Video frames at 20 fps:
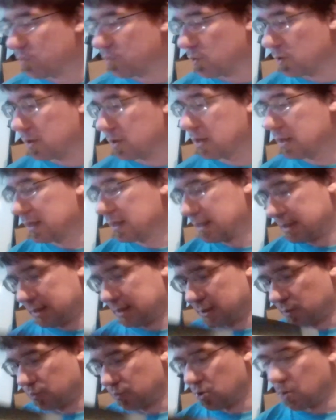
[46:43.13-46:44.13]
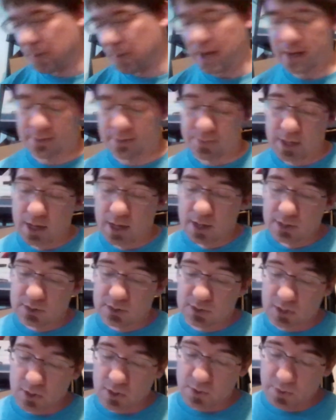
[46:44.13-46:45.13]
for the robot.
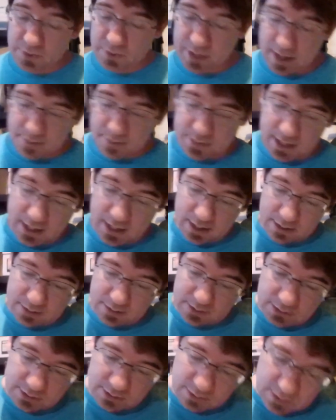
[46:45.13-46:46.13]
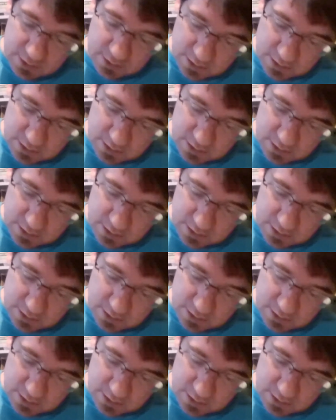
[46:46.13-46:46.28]
So that means